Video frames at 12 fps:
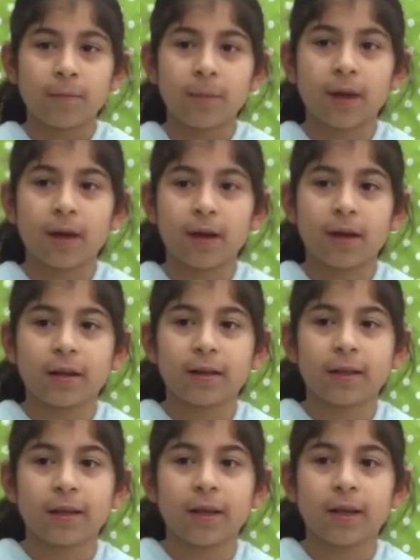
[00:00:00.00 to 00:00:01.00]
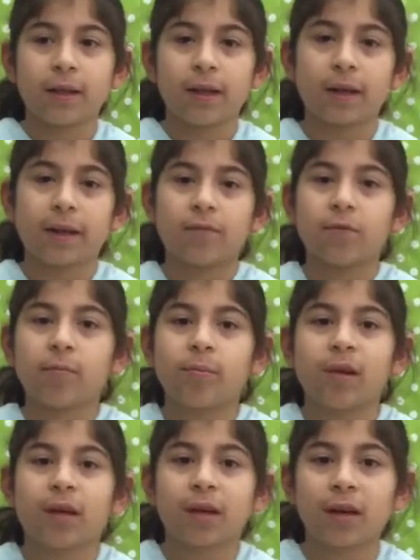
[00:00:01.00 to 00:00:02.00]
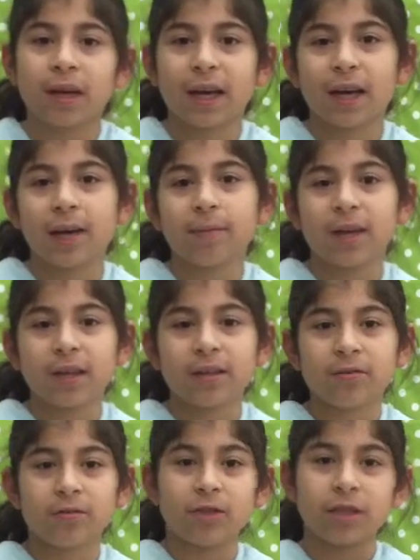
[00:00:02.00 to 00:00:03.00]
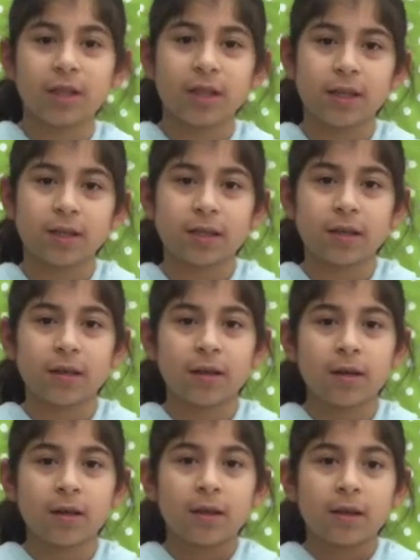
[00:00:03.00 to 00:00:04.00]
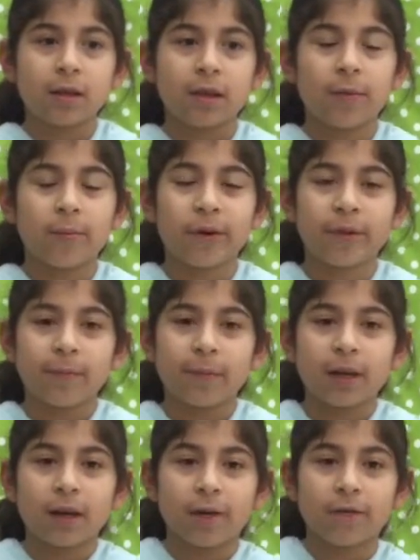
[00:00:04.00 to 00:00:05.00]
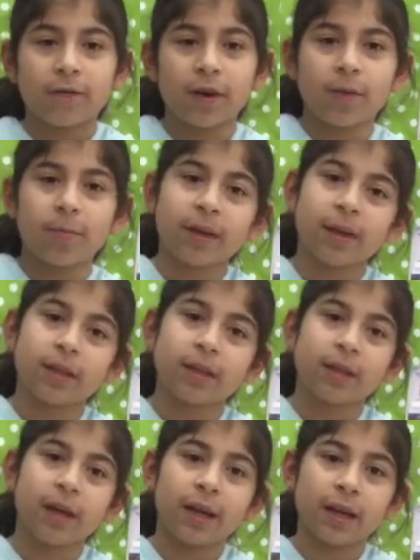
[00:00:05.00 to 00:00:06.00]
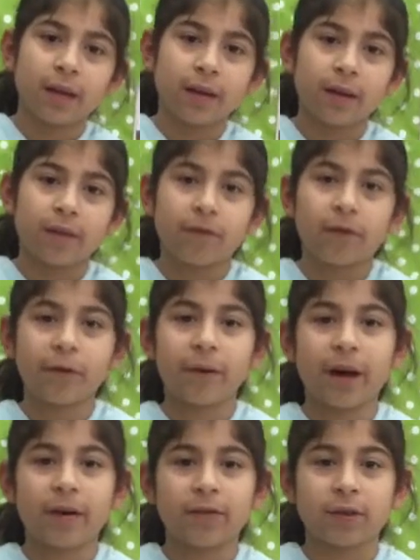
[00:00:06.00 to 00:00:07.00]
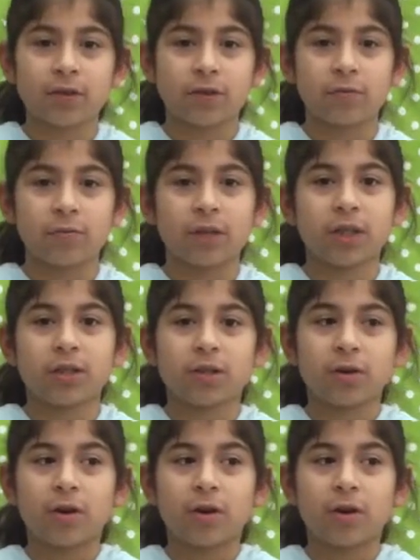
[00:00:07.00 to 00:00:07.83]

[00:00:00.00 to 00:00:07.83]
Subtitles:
Because, like, if you're playing a game and you cheat, that wouldn't be unfair because then if you have a switch